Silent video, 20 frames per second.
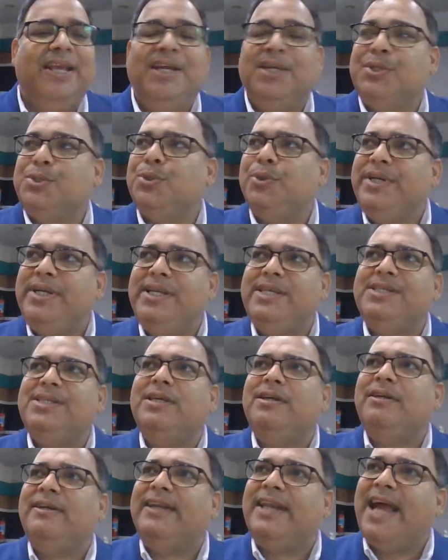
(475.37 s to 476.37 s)
So it is
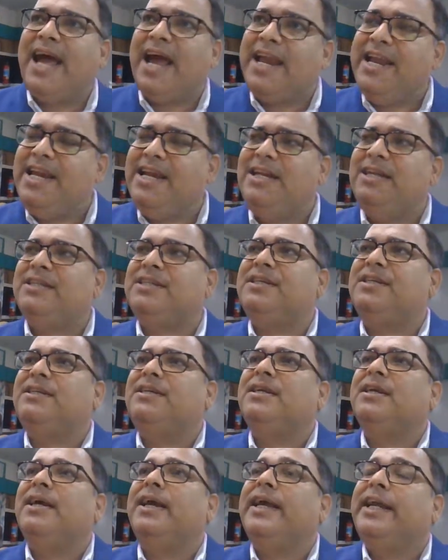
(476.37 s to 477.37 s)
the night,
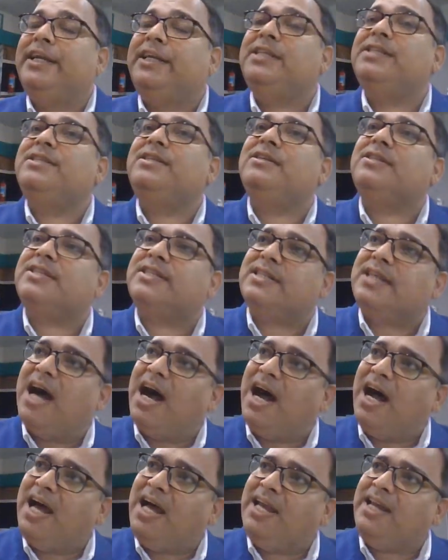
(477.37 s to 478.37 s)
it is the
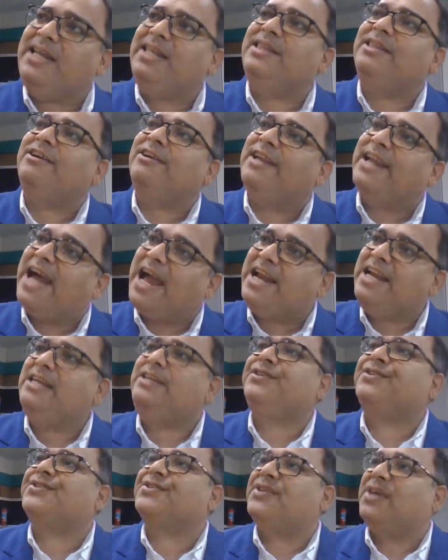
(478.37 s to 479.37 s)
star in the
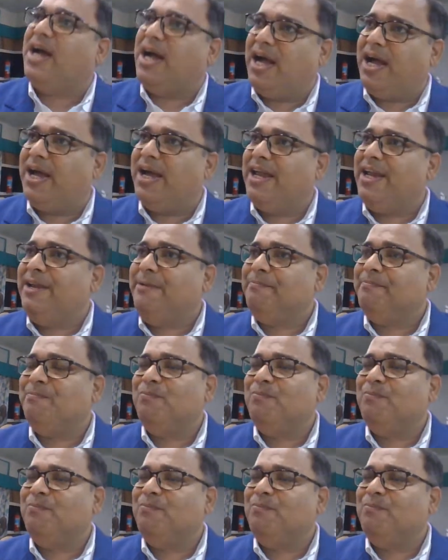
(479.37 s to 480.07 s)
night sky